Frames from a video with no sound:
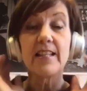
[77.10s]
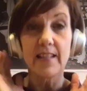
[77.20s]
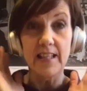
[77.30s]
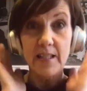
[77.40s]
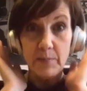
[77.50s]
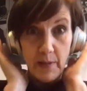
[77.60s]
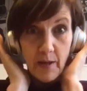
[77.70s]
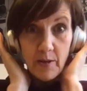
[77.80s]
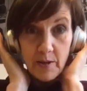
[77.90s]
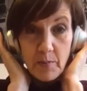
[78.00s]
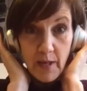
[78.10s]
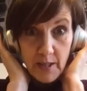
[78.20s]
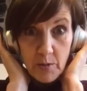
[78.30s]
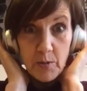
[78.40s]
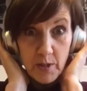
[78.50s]
These belong to my
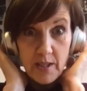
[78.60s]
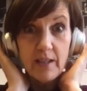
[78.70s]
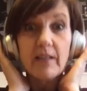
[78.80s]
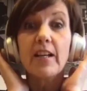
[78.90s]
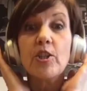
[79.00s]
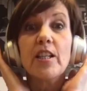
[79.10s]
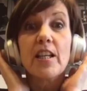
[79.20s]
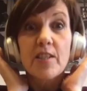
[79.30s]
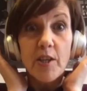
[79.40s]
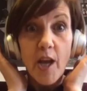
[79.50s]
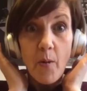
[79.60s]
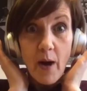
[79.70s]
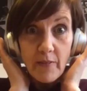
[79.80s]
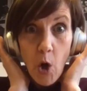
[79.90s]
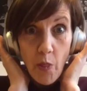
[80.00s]
daughter. She doesn't know
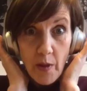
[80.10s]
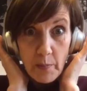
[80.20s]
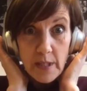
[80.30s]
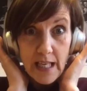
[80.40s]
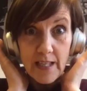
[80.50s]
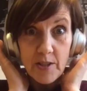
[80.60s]
I've got them today.